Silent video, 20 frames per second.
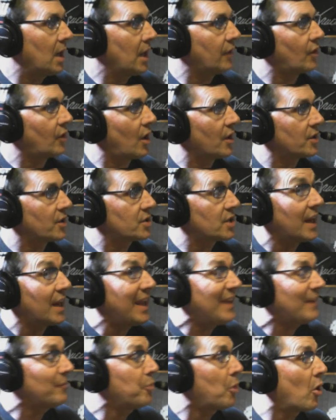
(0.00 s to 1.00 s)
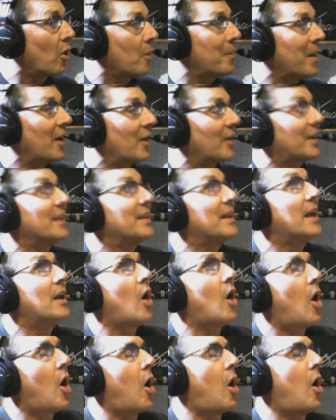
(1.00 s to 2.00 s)
He's all this shit. He's more American than
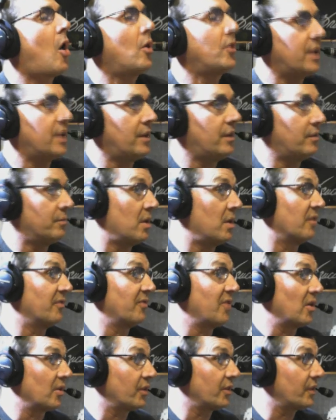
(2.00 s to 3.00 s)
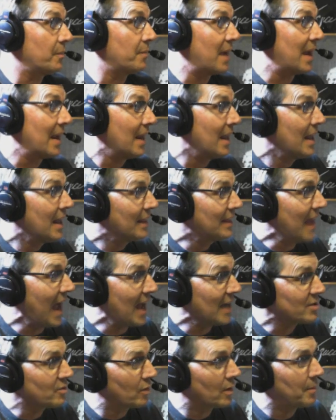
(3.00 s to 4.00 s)
all these motherfuckers combined.
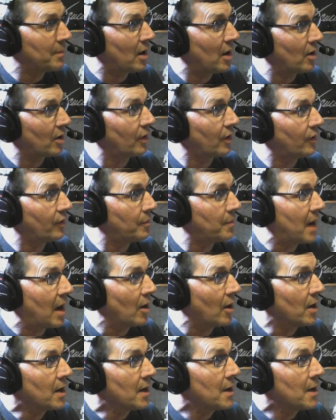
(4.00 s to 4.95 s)
That's what America is about.